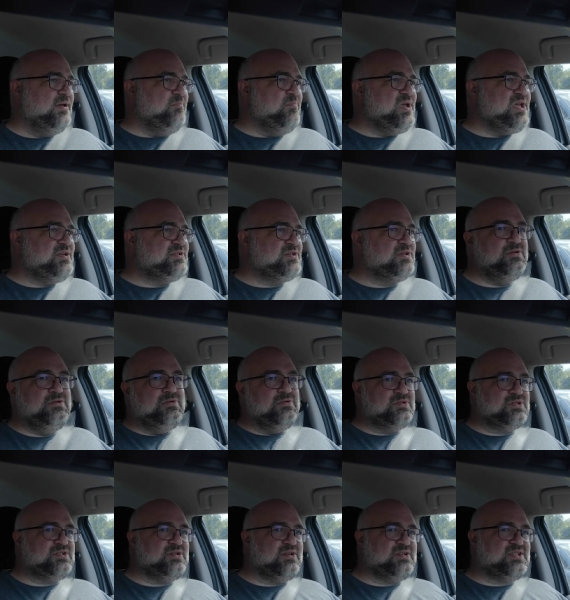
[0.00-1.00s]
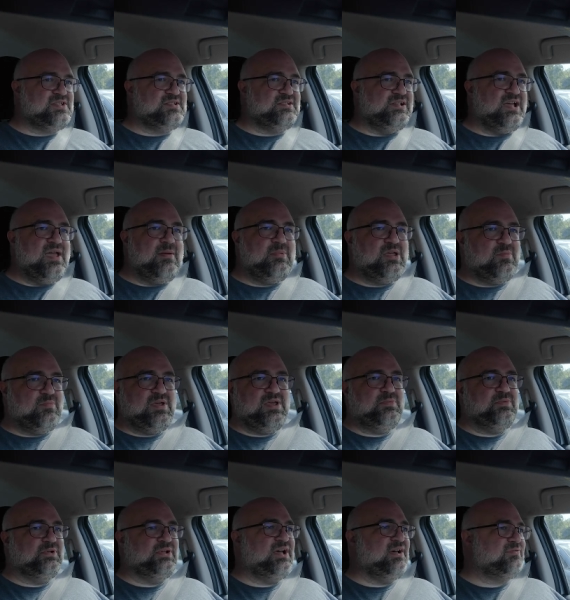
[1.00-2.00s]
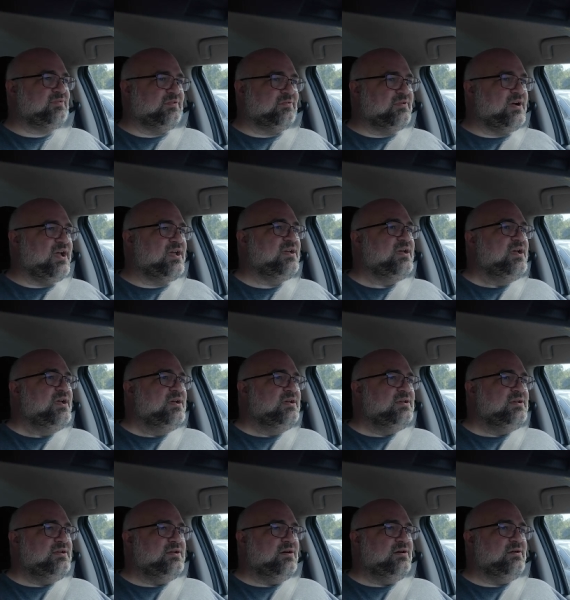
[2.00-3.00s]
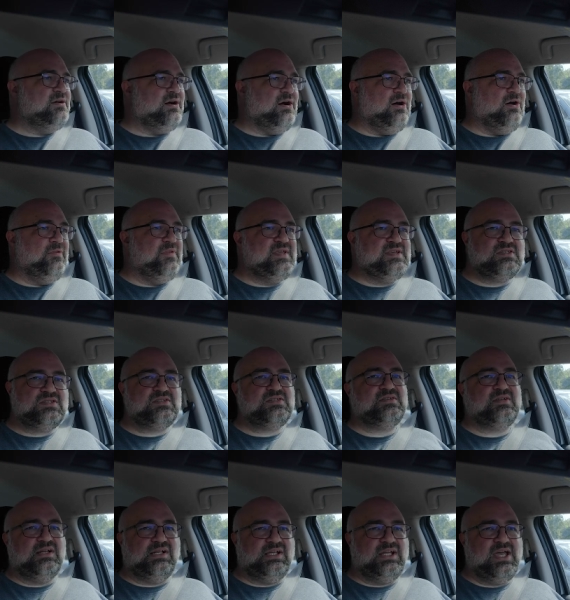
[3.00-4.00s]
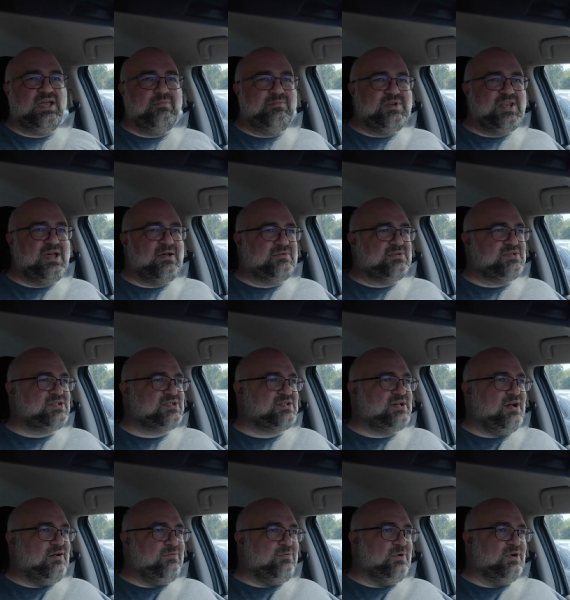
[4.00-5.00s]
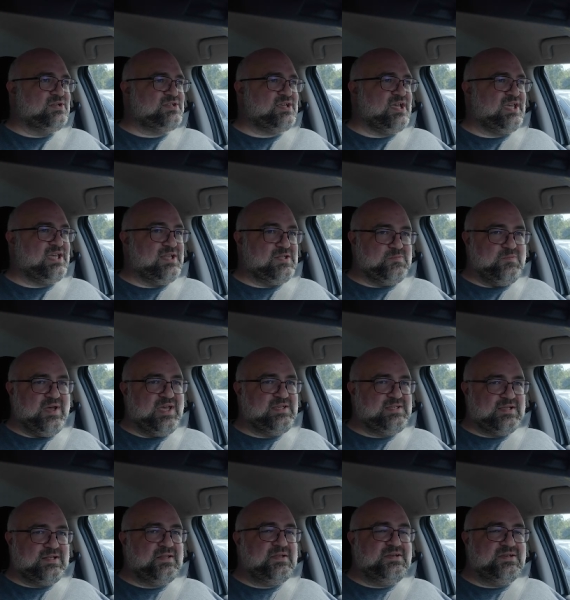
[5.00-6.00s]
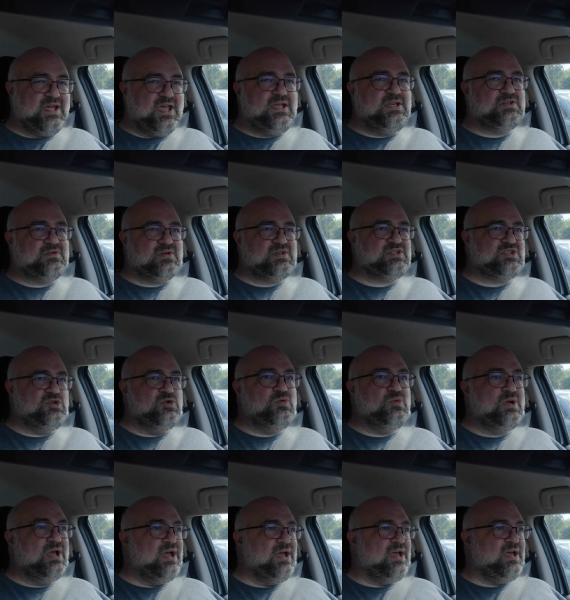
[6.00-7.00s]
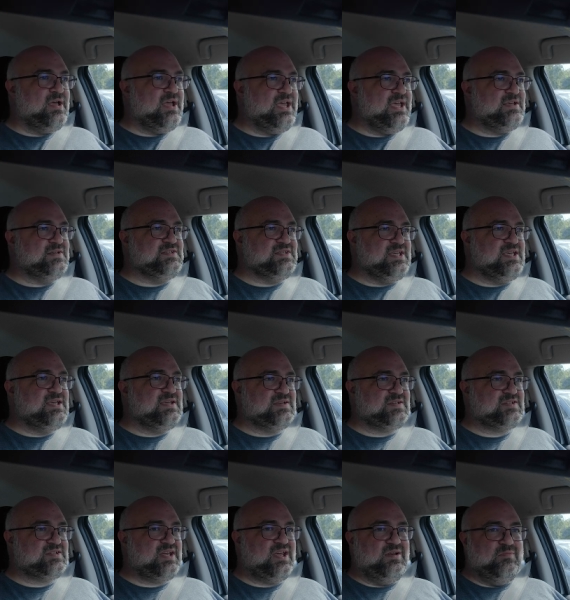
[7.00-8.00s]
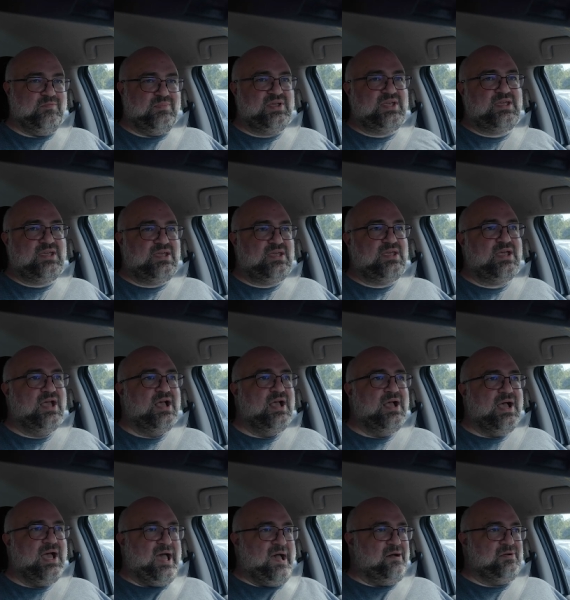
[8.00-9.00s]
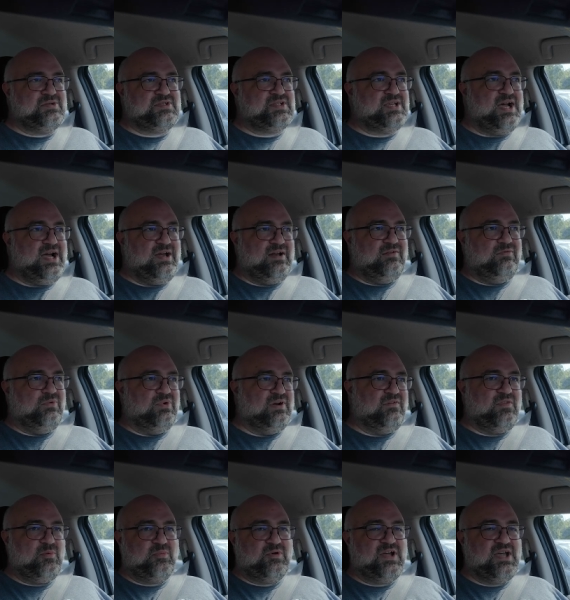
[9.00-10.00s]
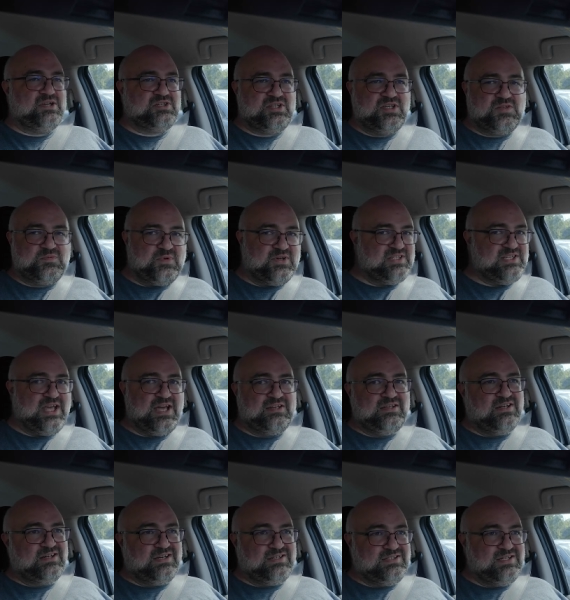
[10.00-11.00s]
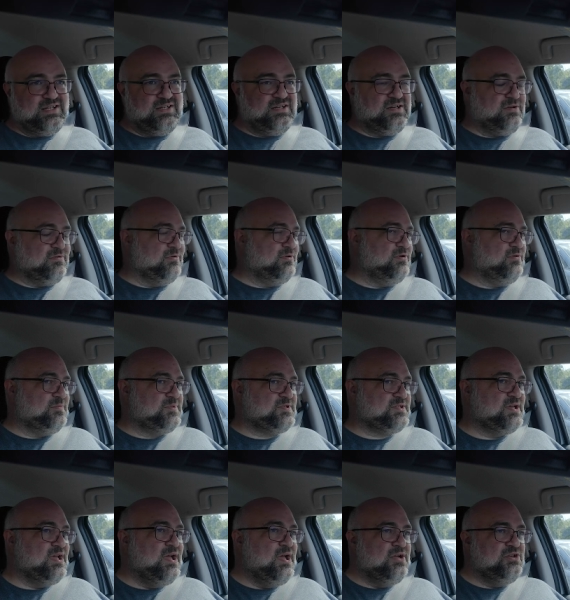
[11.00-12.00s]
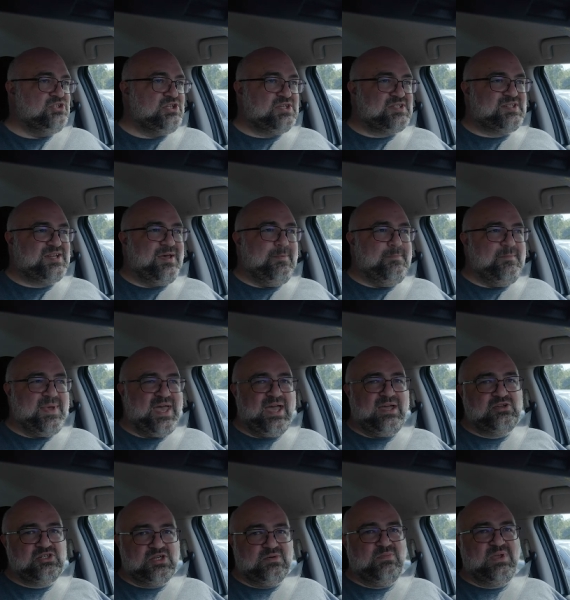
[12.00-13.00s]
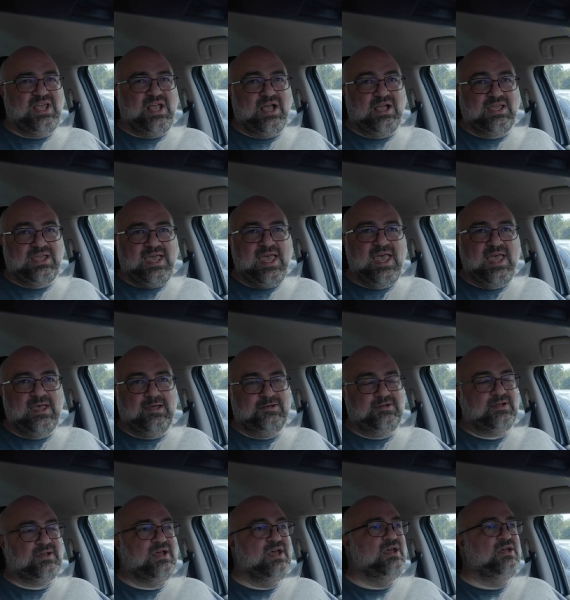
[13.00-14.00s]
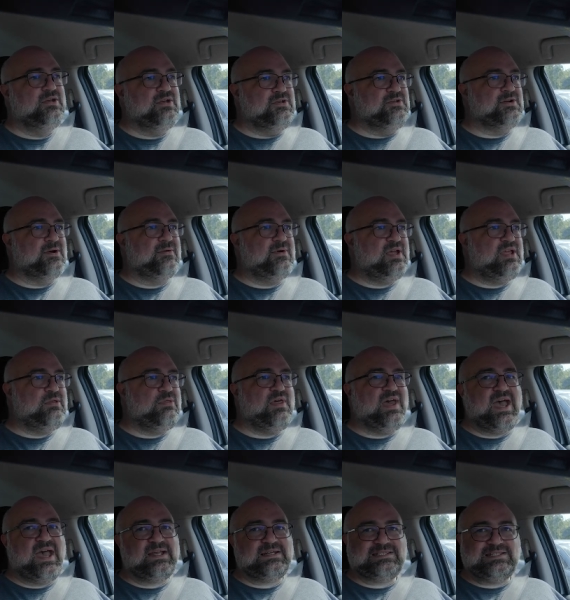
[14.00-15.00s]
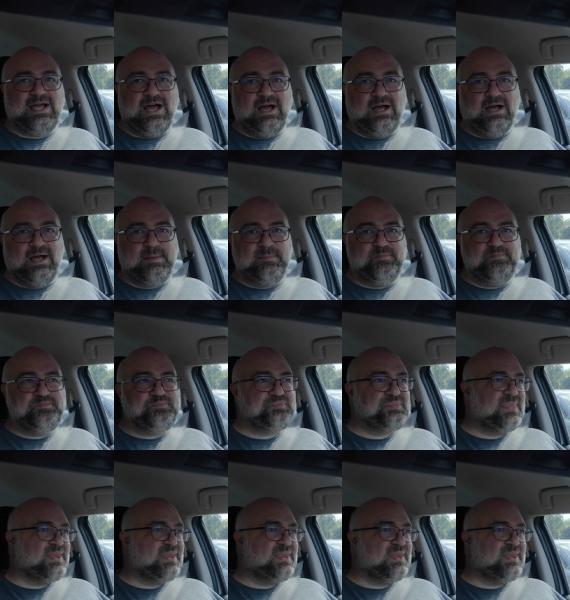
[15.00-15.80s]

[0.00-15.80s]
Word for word: Me Too starts slamming people left and right. You know, all this clamp down stuff where it's like it's basically dangerous to exist and be outside of one of the precious protected identity groups. Just imagine being a kid during that time.